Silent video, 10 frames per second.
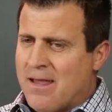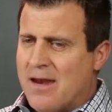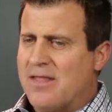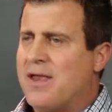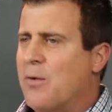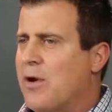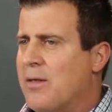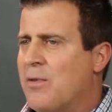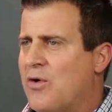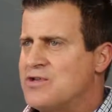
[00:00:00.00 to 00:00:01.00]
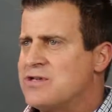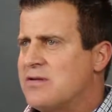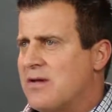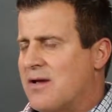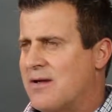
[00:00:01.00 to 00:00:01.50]
And I think one of the
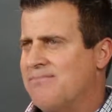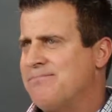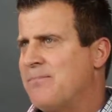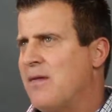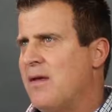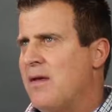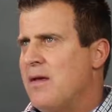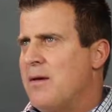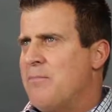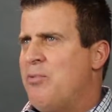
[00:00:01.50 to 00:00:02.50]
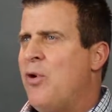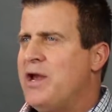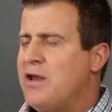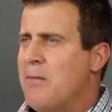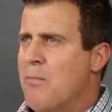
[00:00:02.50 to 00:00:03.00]
most
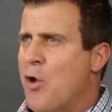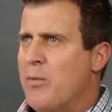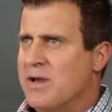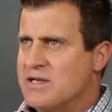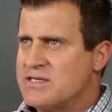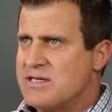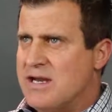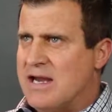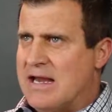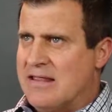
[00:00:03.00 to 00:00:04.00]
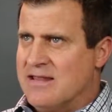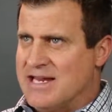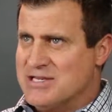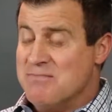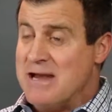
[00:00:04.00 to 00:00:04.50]
poignant moments in
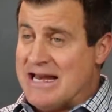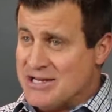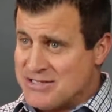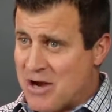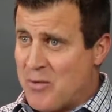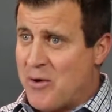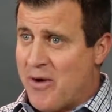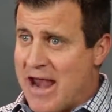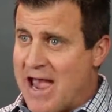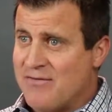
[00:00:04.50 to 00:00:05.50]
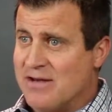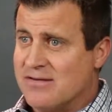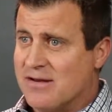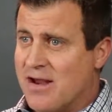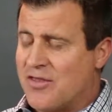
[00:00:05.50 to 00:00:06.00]
these meetings that we were having
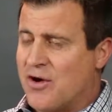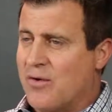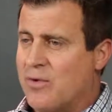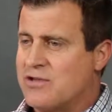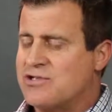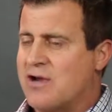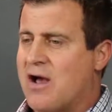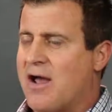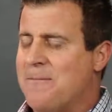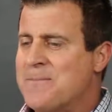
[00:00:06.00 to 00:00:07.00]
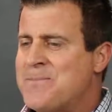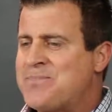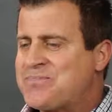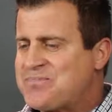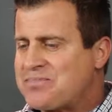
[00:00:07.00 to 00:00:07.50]
together with Sean
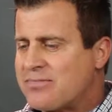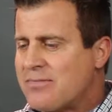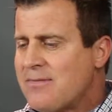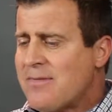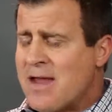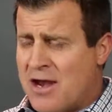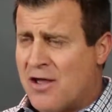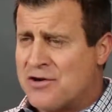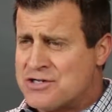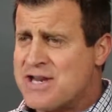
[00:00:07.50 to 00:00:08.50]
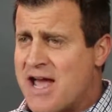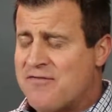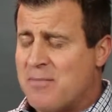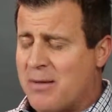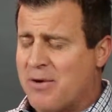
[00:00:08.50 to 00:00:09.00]
and other
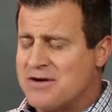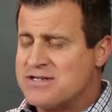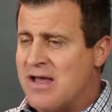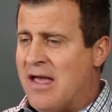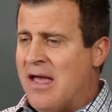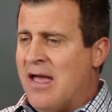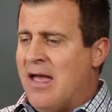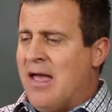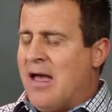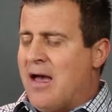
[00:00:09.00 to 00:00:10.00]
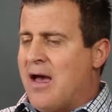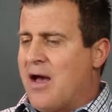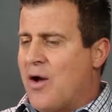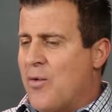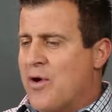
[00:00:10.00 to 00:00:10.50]
staff members
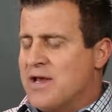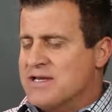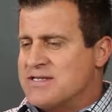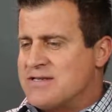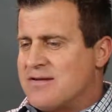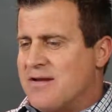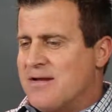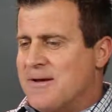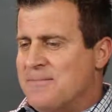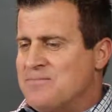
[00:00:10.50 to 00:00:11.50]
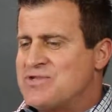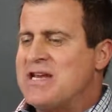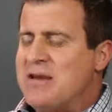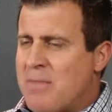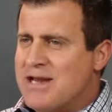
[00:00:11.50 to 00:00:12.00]
was
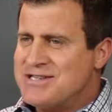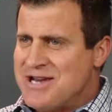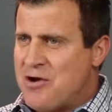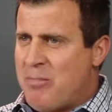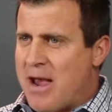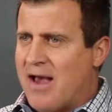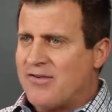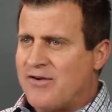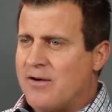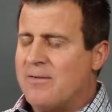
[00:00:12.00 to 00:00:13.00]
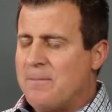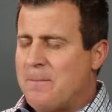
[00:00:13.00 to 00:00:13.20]
seeing my senior pastor